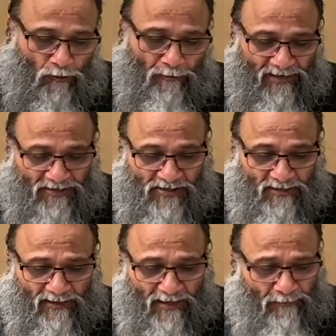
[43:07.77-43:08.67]
to
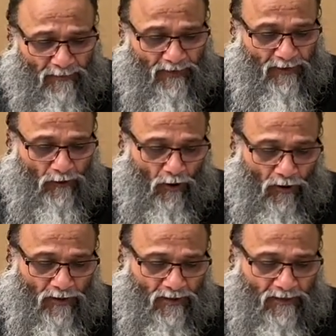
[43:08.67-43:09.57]
mention them in
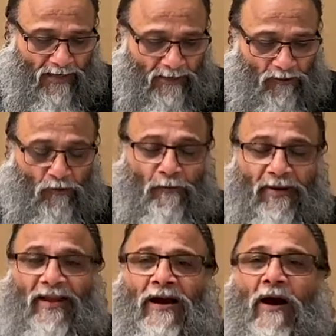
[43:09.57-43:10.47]
order that you
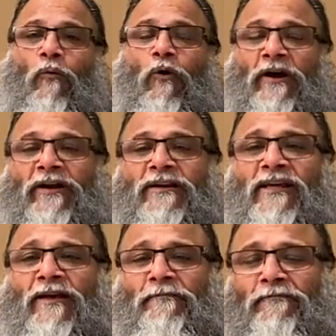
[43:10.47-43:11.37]
may avoid
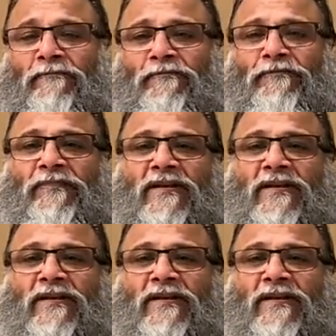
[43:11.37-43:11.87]
them.